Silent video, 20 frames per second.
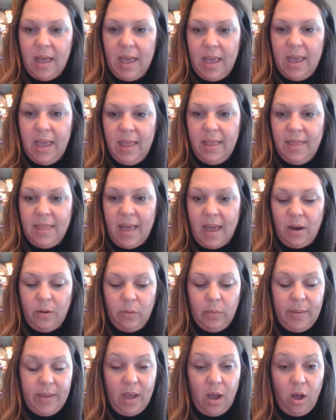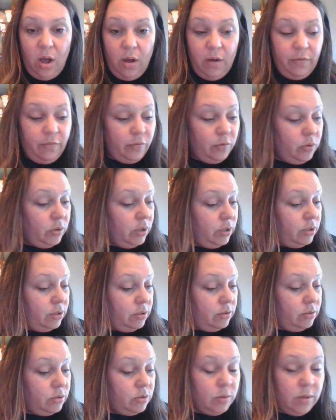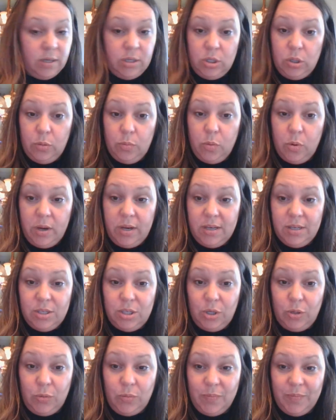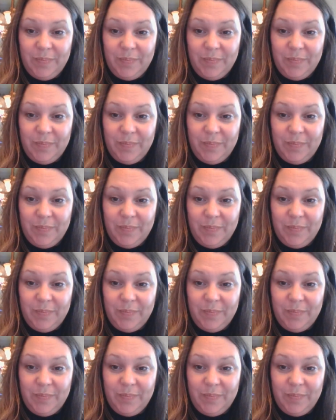And that will be all for 22.2.